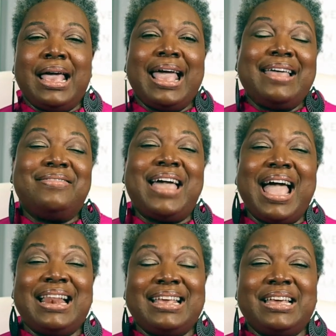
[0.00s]
and
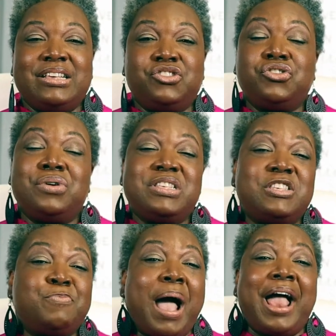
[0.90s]
that is to
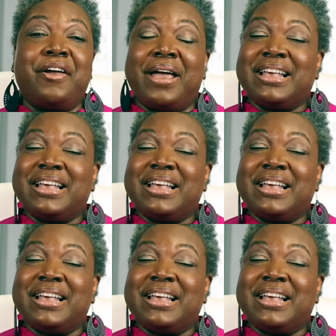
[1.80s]
inspire